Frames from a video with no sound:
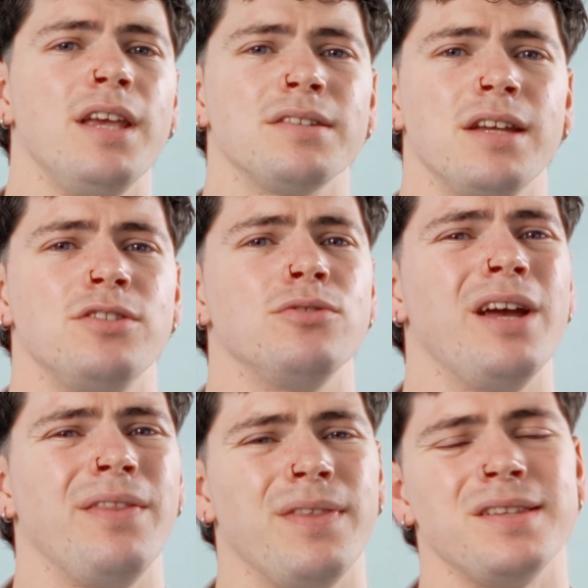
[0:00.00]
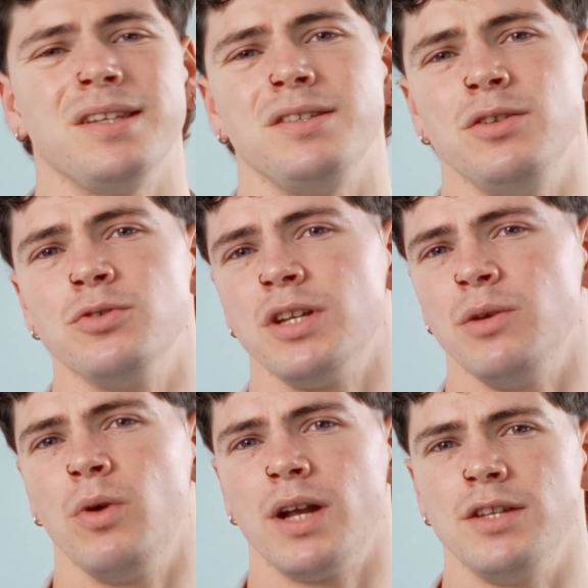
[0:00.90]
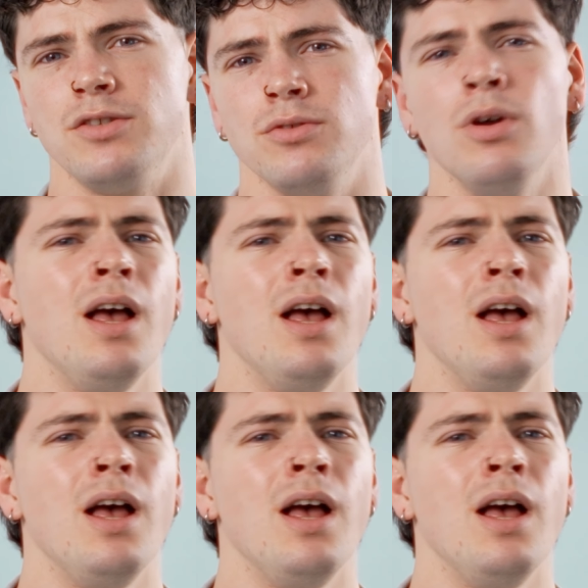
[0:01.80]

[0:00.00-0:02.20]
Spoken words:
Yes, I do, and this is usually what I do.